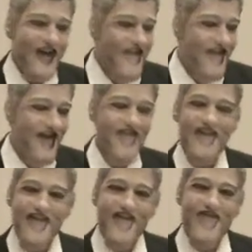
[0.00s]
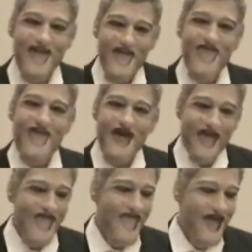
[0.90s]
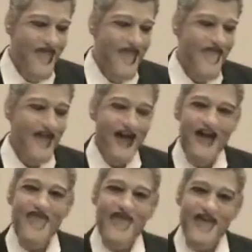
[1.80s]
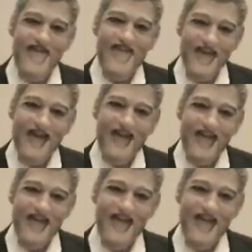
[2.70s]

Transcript: Is that really what you want from a black president?